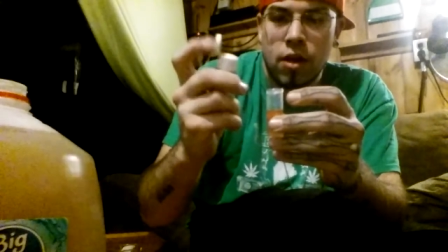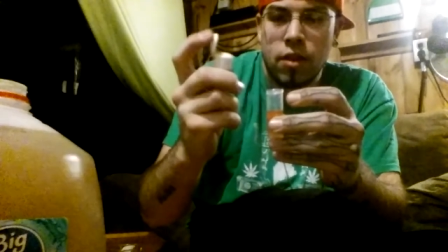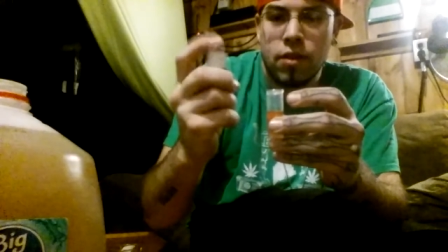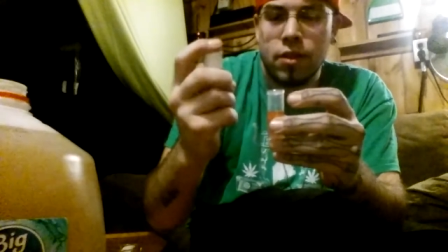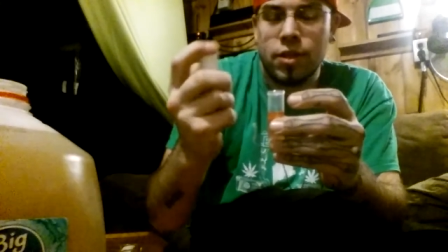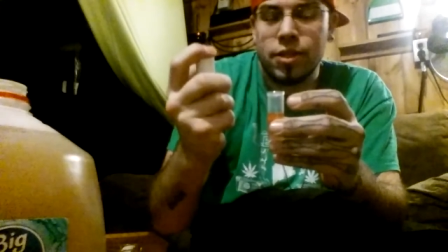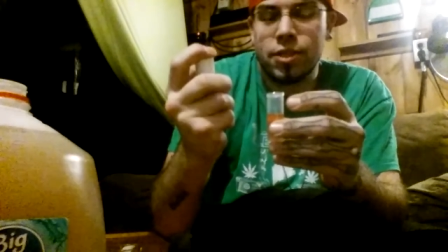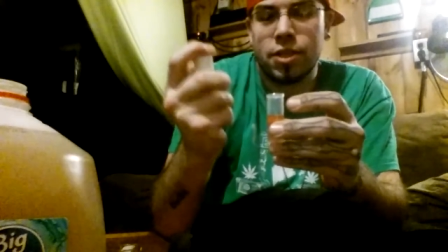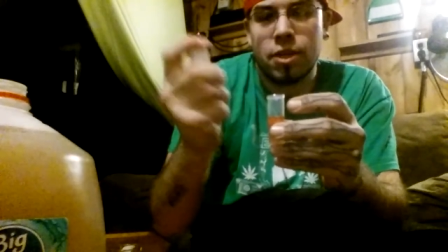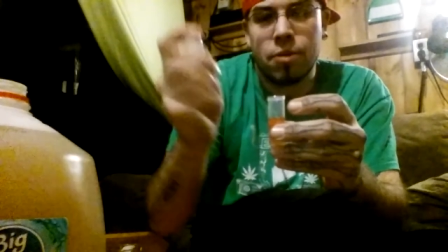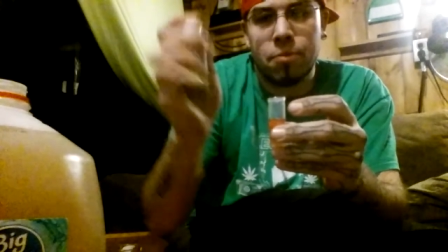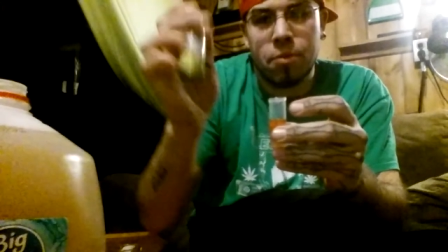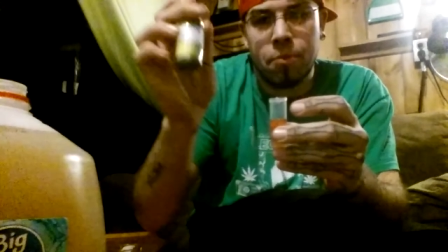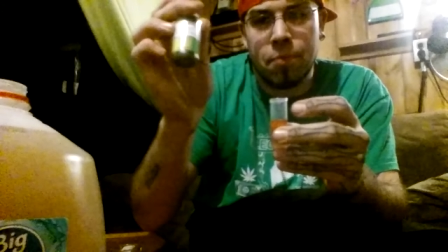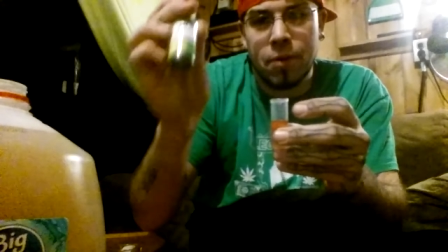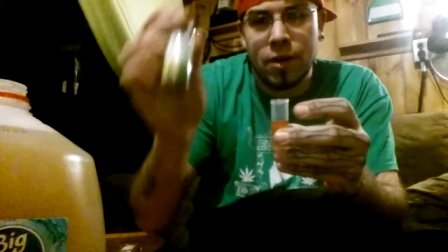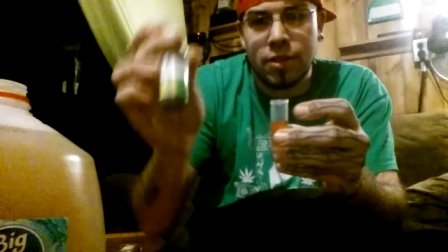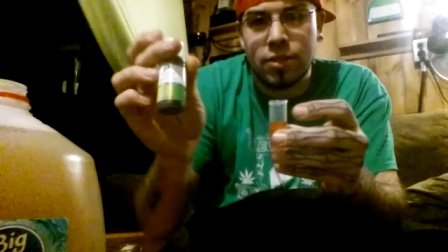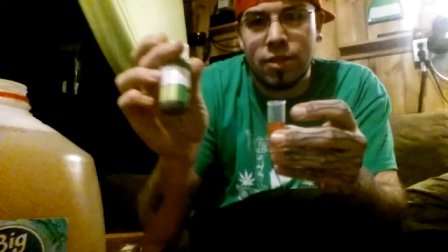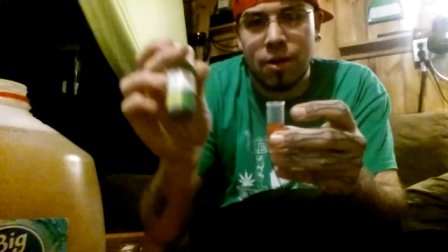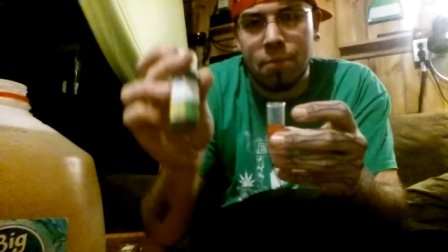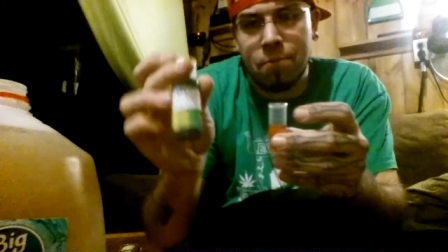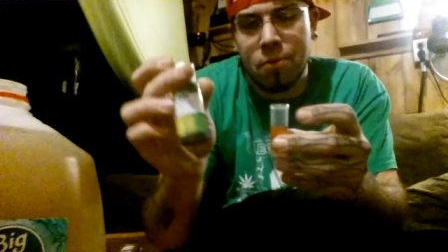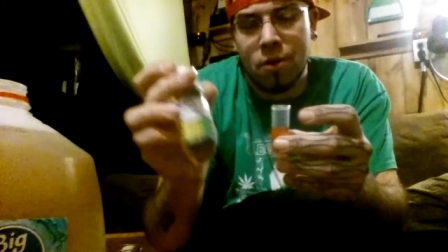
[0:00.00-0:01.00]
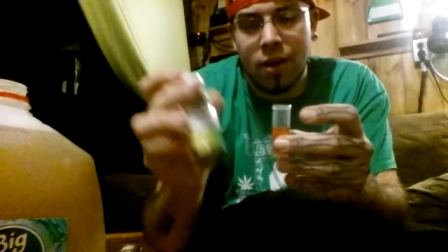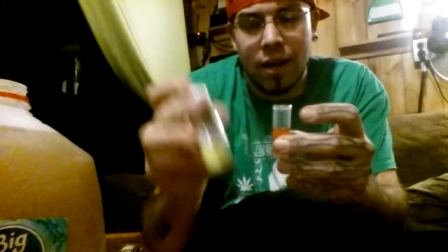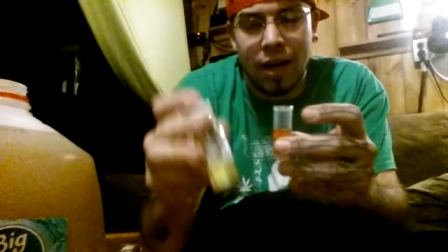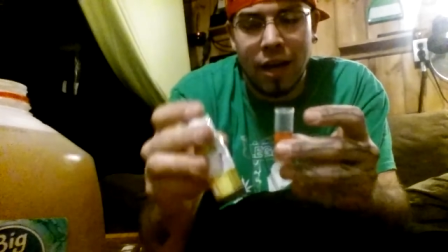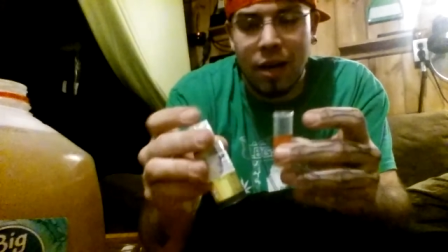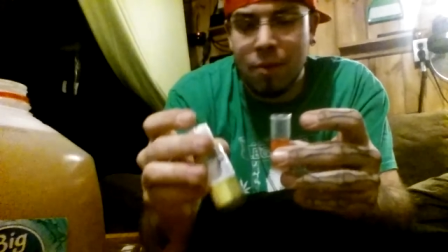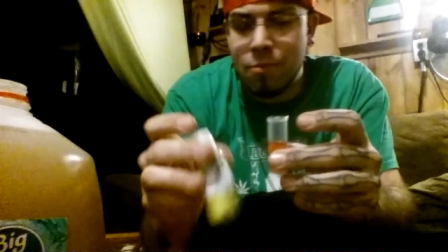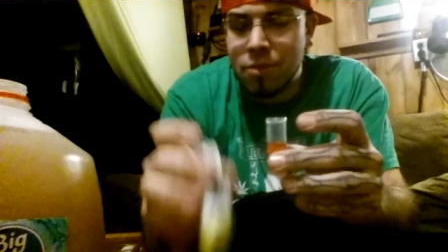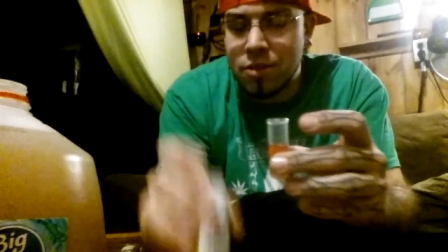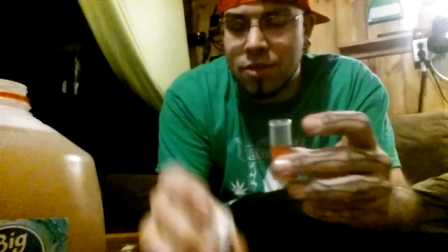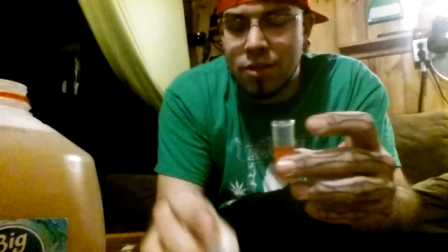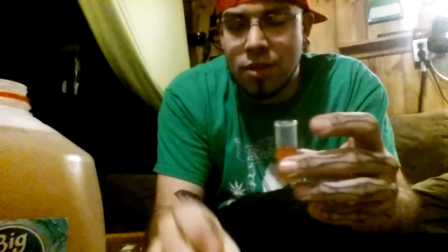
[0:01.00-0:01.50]
These can be picked up on
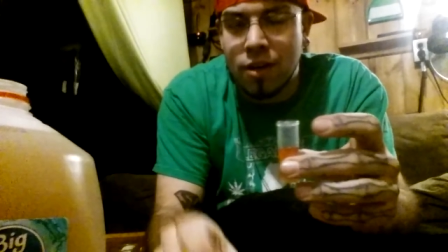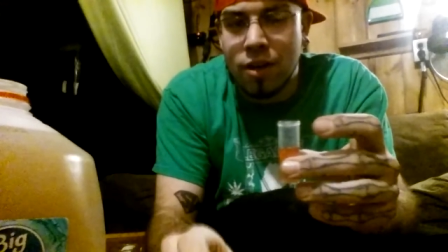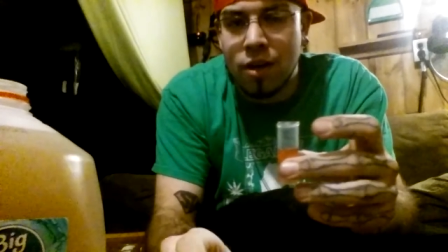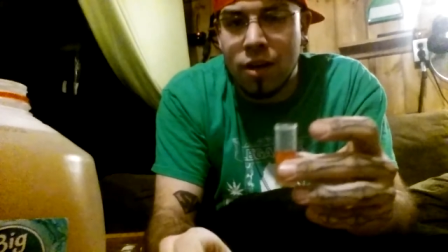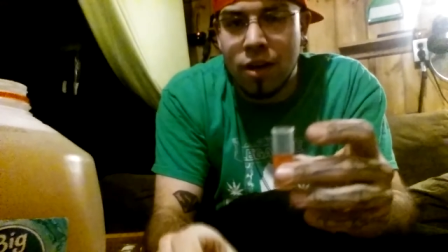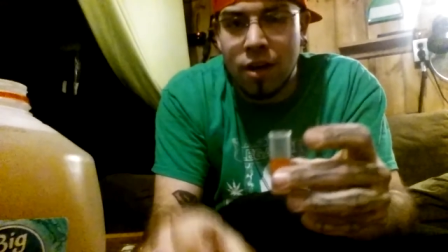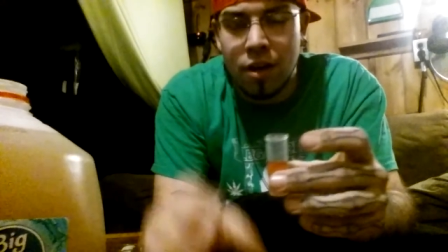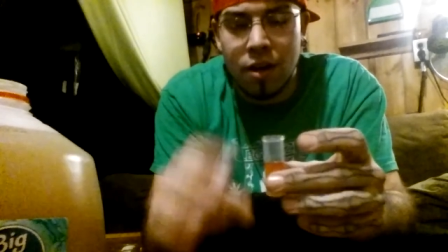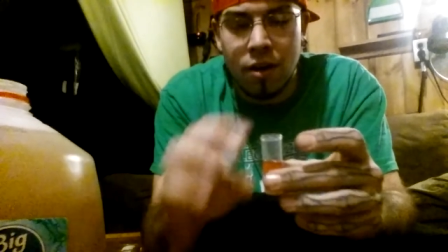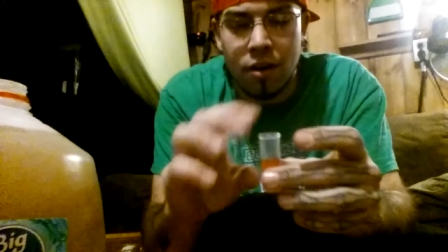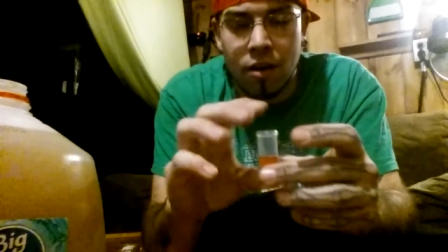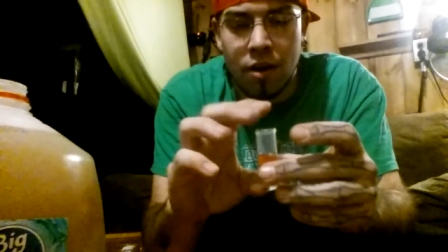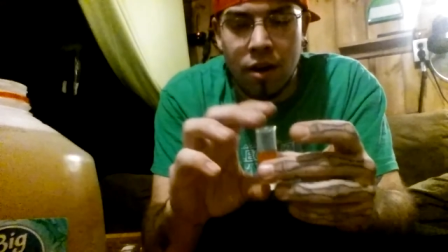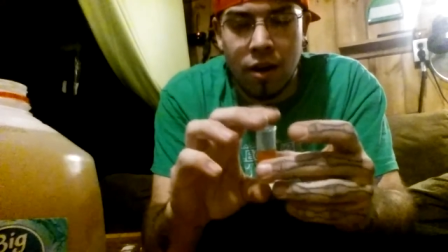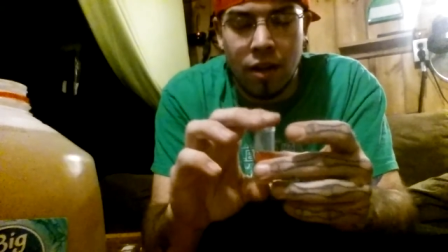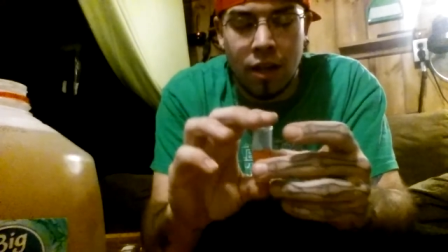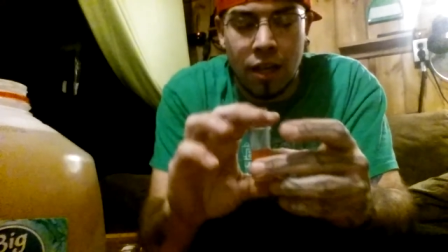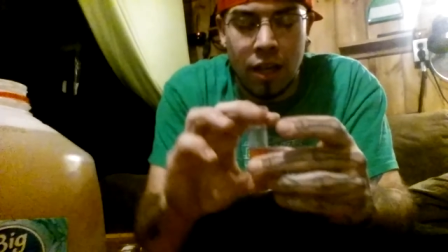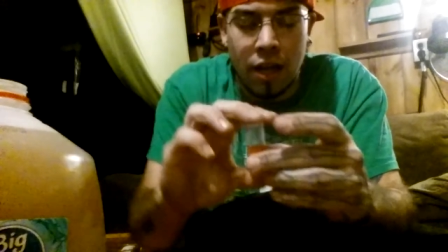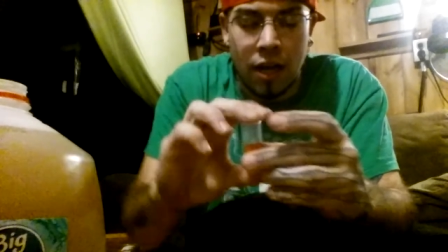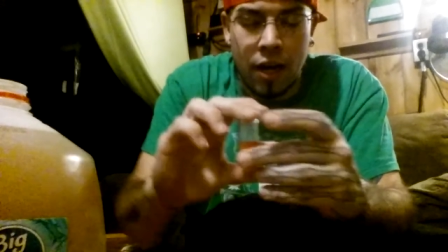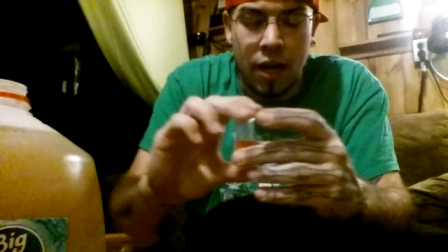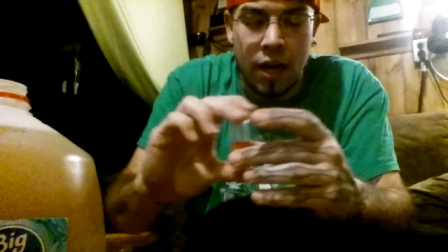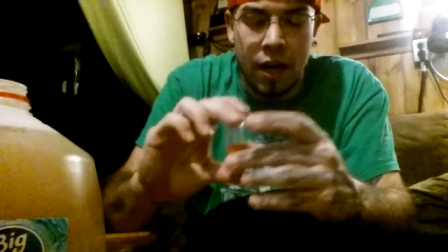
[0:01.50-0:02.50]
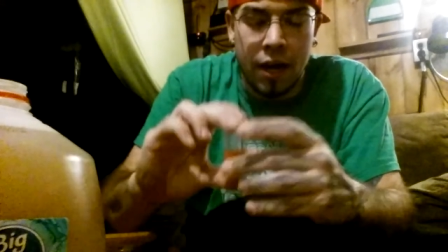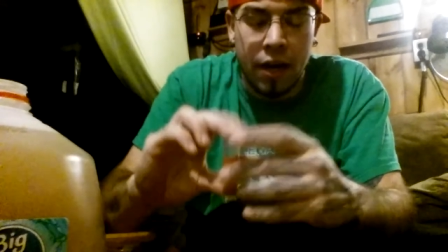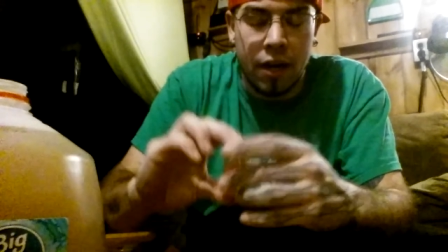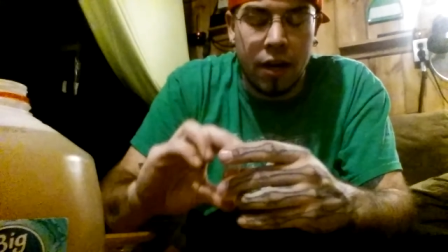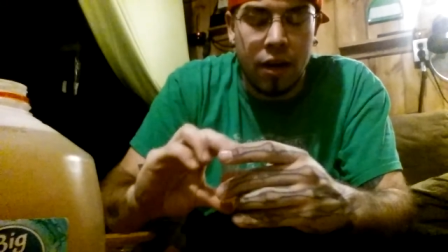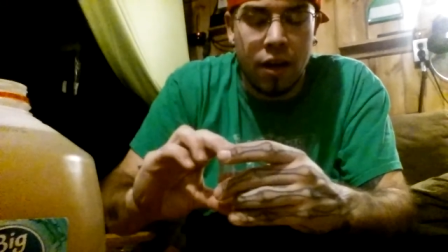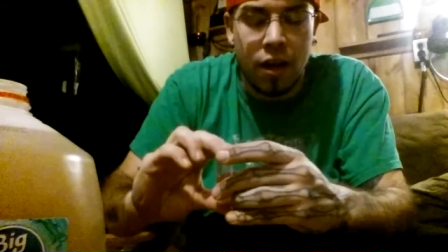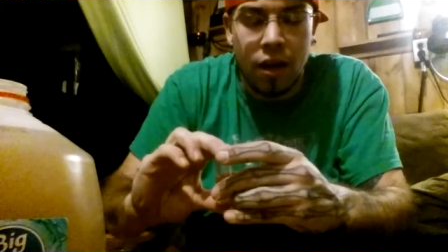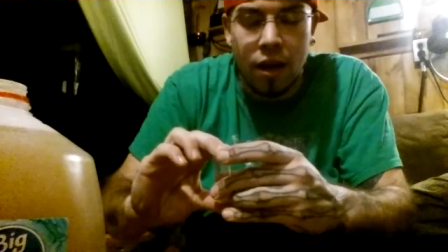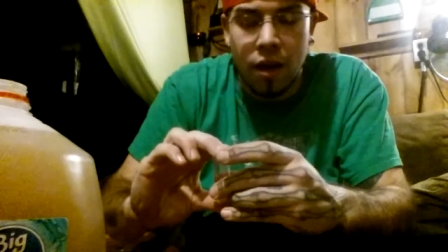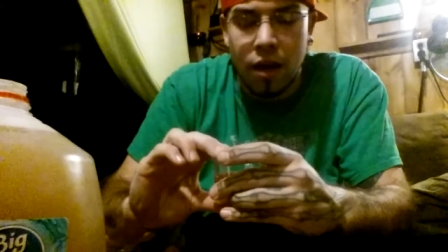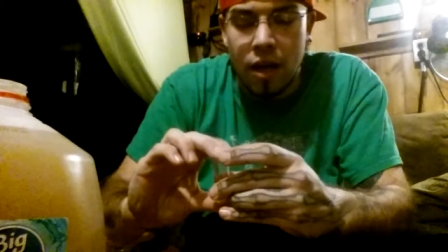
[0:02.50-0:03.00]
Amazon,
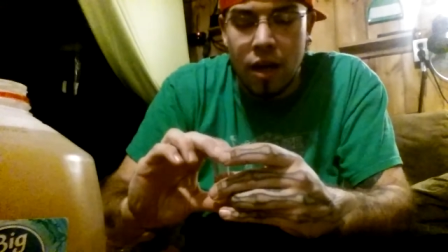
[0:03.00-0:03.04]
online,